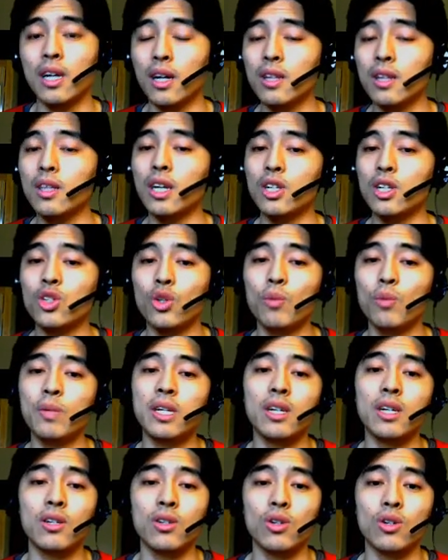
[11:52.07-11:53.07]
unlike so
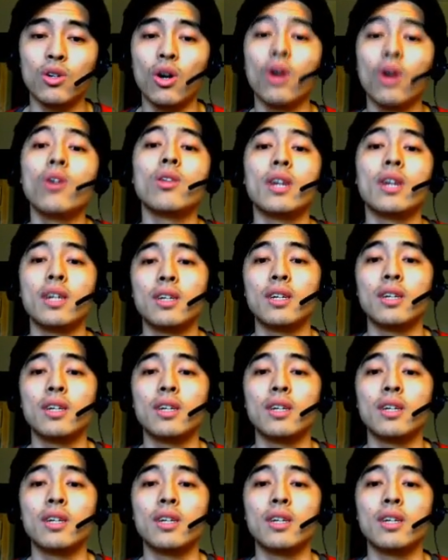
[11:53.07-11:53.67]
many other cult-like